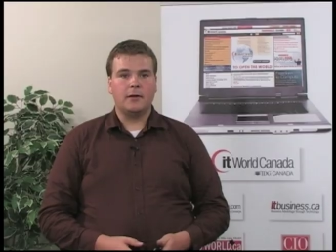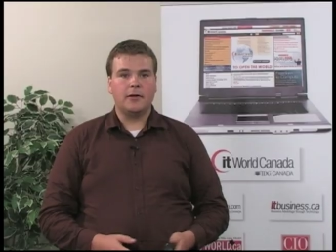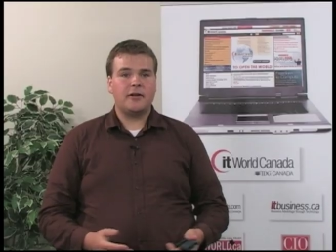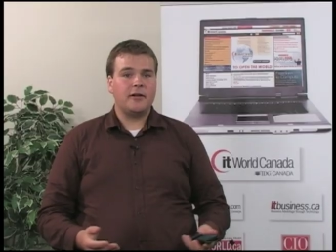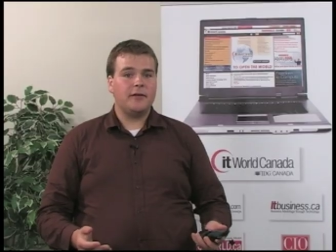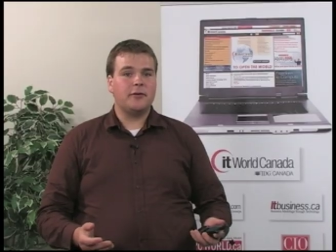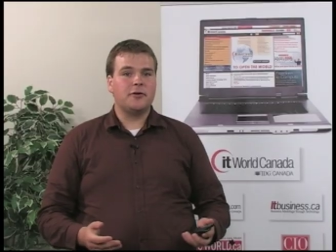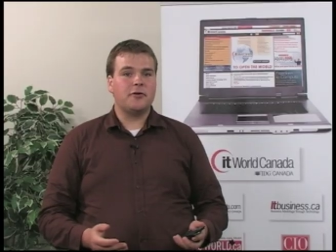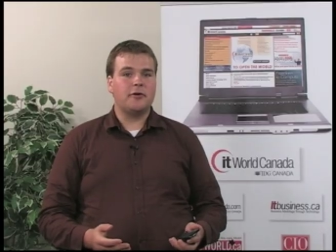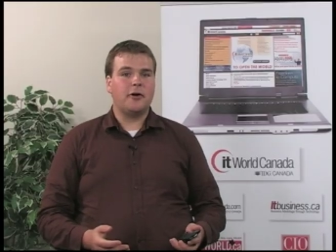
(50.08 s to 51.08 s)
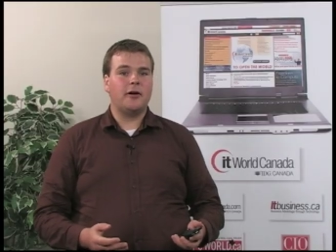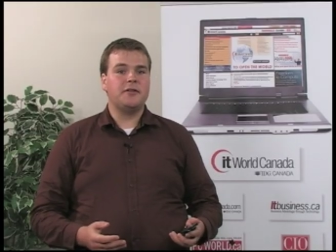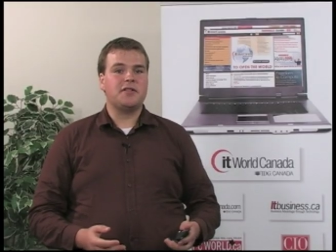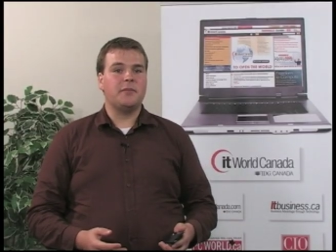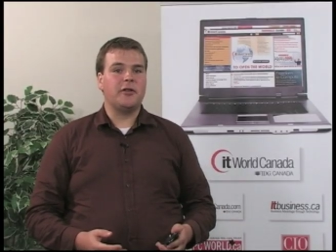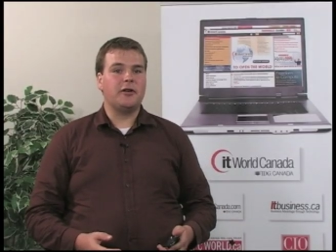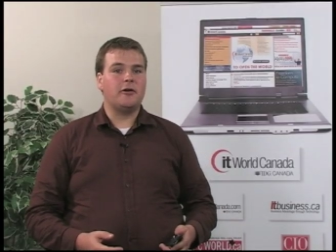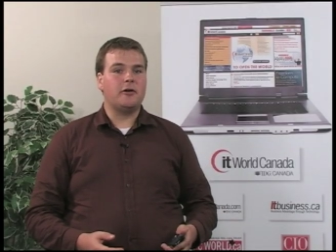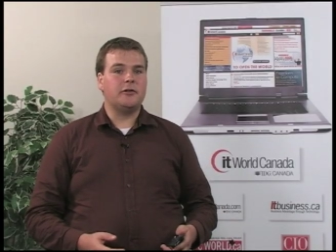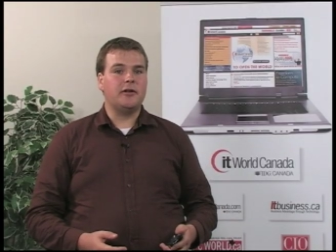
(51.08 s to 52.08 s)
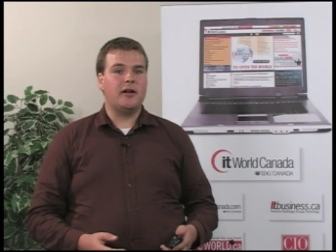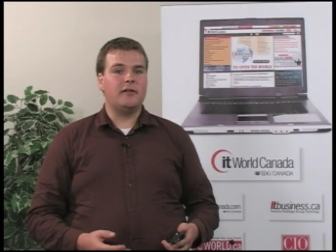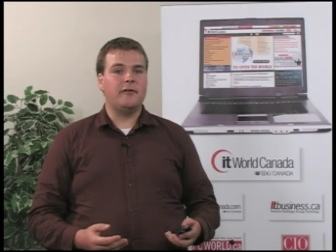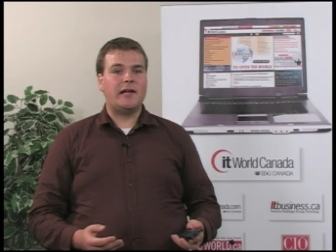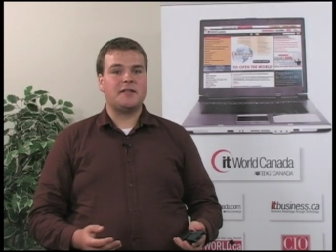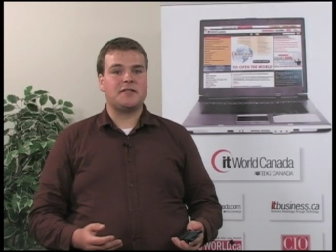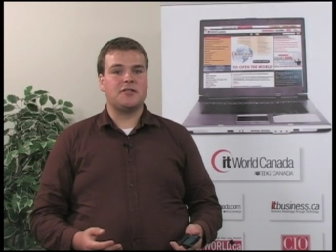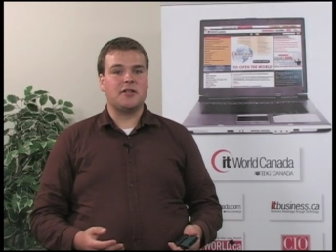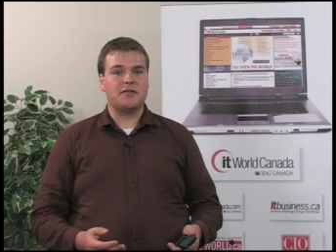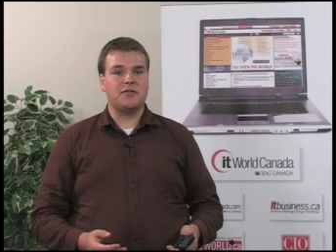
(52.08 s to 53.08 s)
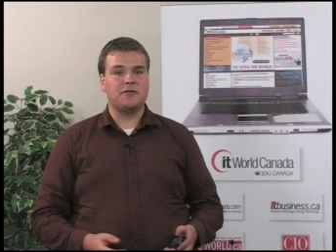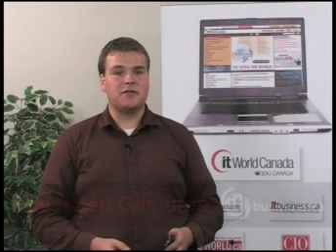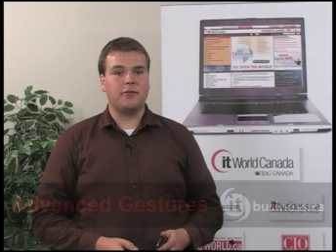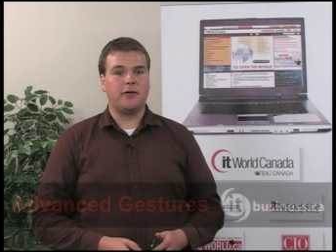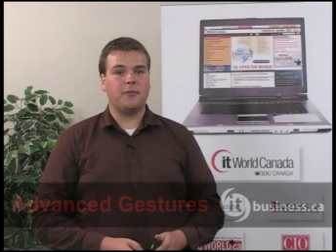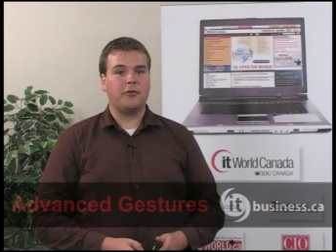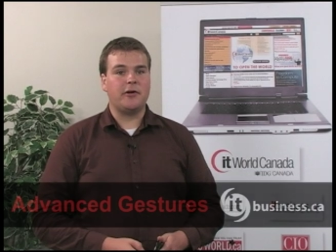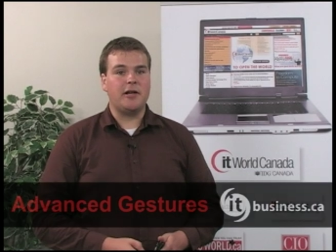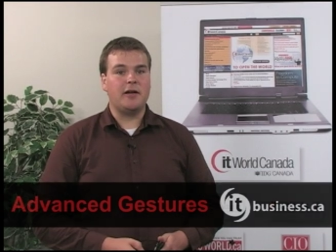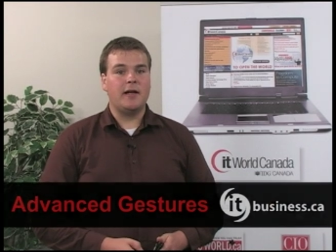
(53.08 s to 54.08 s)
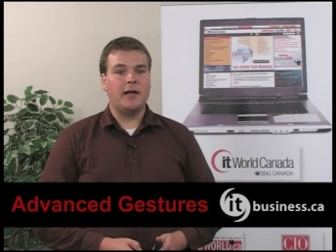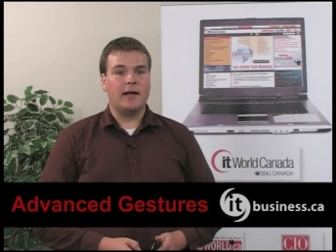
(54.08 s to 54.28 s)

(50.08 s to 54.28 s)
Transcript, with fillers: You can even turn on something called advanced gestures with the pre,